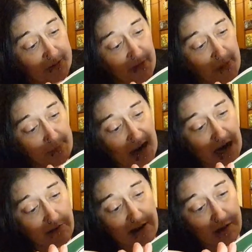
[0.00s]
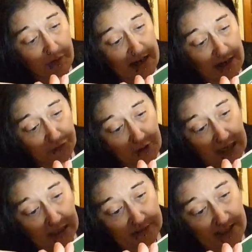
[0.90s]
within the bar area after a
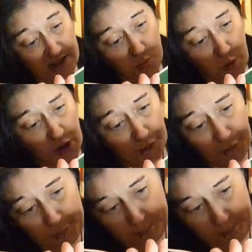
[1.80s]
hard day's work.